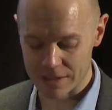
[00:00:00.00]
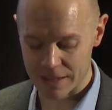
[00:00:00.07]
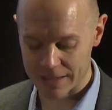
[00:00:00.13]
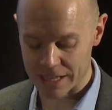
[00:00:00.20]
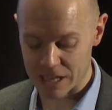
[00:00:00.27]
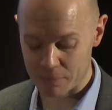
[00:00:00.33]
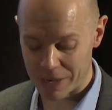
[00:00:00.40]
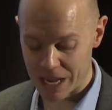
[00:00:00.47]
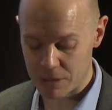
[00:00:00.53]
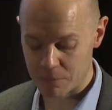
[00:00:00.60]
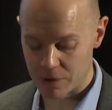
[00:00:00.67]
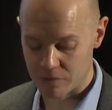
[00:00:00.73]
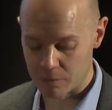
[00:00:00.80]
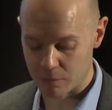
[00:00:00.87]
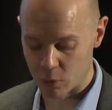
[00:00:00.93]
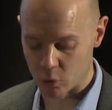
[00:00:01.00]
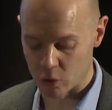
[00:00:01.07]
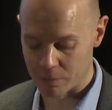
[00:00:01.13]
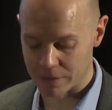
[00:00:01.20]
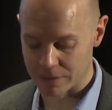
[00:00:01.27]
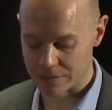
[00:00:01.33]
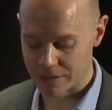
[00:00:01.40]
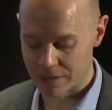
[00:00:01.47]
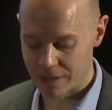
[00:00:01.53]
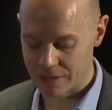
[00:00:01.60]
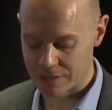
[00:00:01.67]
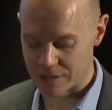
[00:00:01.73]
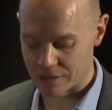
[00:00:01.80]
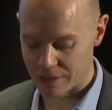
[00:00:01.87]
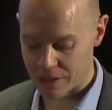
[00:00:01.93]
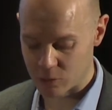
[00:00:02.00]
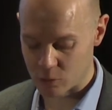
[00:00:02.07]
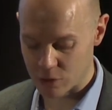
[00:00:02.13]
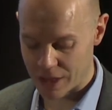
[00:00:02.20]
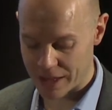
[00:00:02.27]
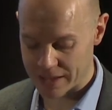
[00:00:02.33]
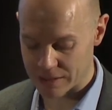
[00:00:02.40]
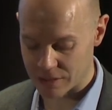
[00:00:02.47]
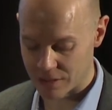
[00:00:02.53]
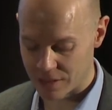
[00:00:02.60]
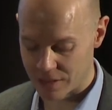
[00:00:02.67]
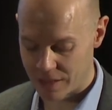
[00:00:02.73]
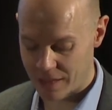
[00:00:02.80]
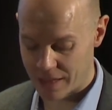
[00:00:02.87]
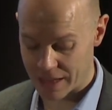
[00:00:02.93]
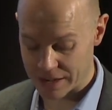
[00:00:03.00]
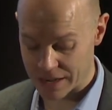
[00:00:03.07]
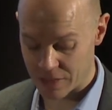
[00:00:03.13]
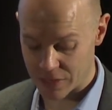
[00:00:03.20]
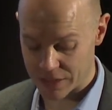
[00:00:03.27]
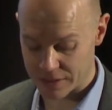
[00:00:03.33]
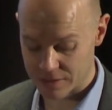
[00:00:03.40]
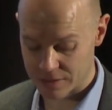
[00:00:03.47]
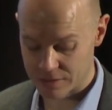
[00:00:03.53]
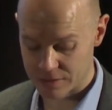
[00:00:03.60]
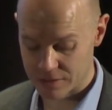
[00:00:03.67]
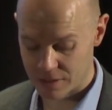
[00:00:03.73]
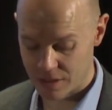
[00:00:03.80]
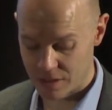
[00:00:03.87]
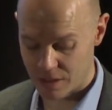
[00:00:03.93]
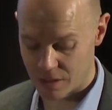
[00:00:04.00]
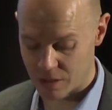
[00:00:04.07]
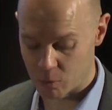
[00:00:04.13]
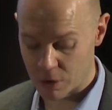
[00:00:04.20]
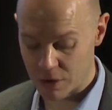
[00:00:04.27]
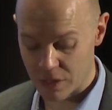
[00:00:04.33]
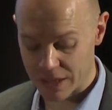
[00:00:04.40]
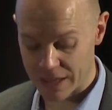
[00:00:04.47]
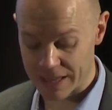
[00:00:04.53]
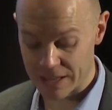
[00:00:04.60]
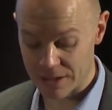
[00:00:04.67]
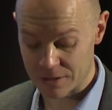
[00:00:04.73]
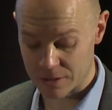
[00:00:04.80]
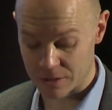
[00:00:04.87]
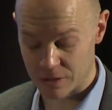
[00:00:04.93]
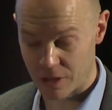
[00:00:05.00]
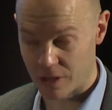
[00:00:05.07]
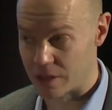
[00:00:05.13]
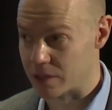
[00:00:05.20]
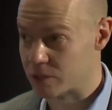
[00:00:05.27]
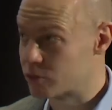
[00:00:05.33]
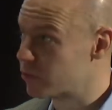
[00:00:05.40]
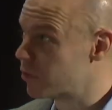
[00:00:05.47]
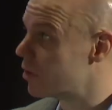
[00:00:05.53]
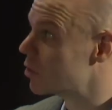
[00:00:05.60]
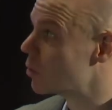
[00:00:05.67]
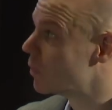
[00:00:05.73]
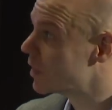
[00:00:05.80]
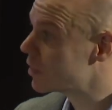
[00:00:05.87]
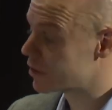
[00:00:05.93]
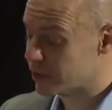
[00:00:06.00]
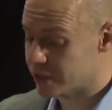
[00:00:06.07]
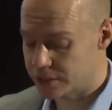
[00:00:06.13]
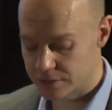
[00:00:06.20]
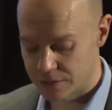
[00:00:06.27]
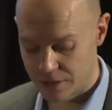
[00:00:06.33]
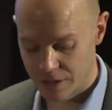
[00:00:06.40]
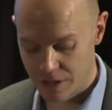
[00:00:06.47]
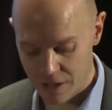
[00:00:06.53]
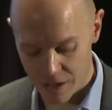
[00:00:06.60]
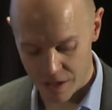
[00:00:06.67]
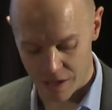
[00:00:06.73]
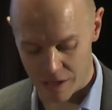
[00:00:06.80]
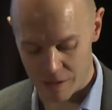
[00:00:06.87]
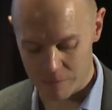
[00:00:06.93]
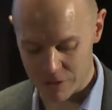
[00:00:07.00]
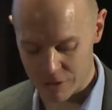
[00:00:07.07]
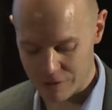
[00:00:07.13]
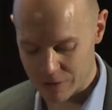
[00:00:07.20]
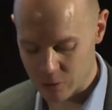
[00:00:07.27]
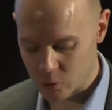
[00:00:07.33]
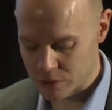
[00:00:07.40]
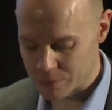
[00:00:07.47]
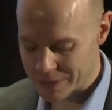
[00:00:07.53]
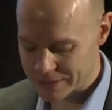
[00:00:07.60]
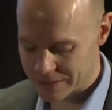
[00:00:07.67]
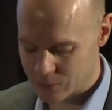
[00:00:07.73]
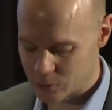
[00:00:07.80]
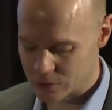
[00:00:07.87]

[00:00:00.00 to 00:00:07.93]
displacement of employment, societal change and ethics. One of the key concerns referred to in this slide is around automation,